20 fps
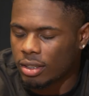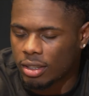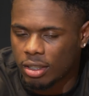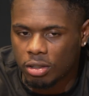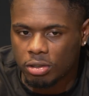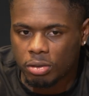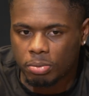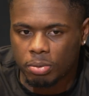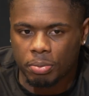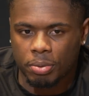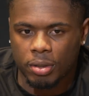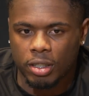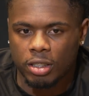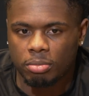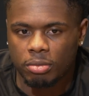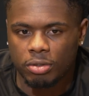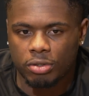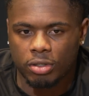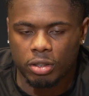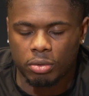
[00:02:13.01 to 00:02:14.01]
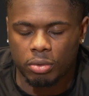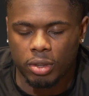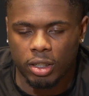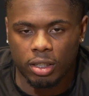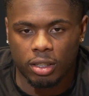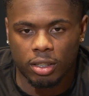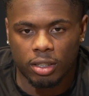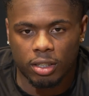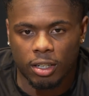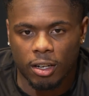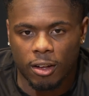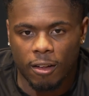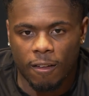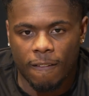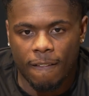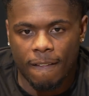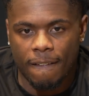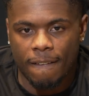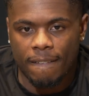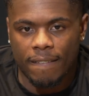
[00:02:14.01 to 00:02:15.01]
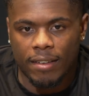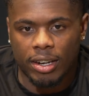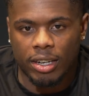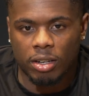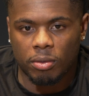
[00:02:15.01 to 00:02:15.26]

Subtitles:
coach prepares me for the week, and